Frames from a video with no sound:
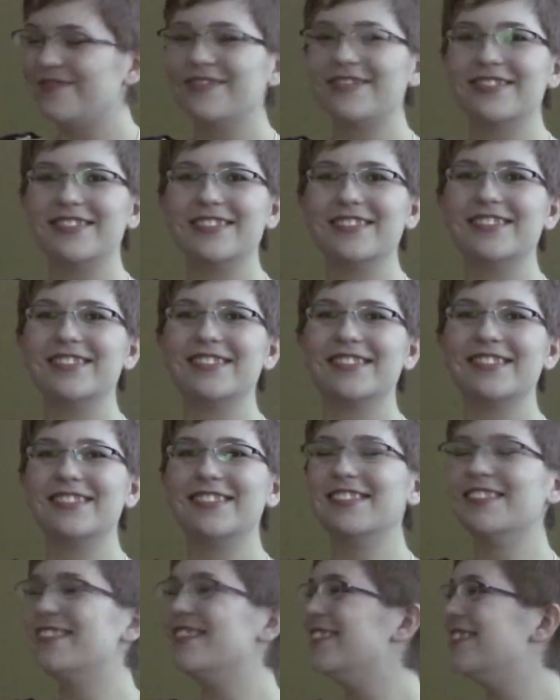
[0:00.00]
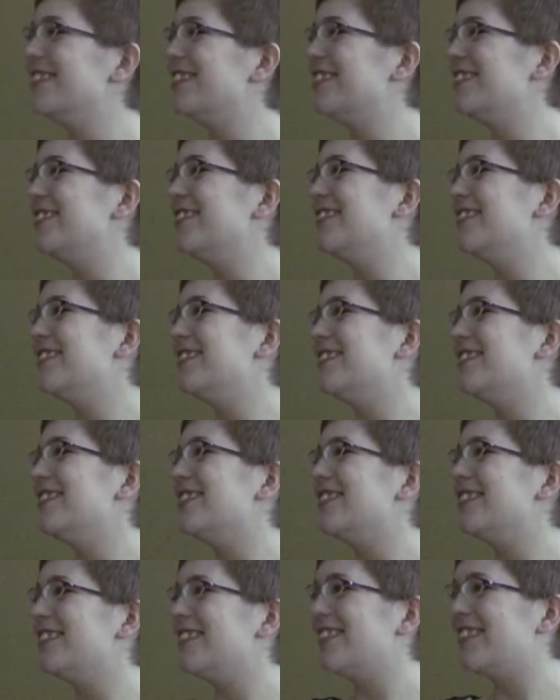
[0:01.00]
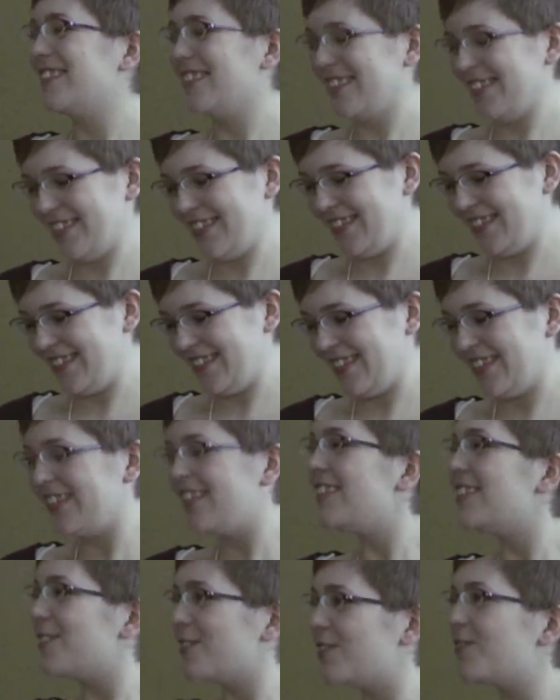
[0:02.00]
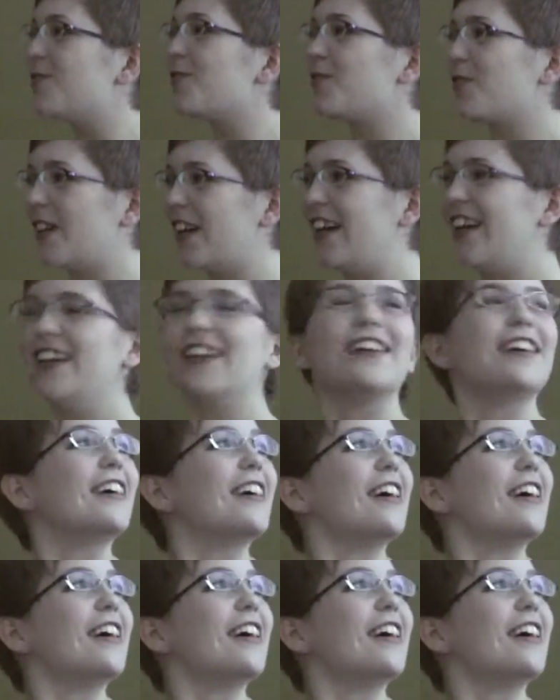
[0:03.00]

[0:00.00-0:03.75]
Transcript: So I'm actually glad I got it when I did. Right.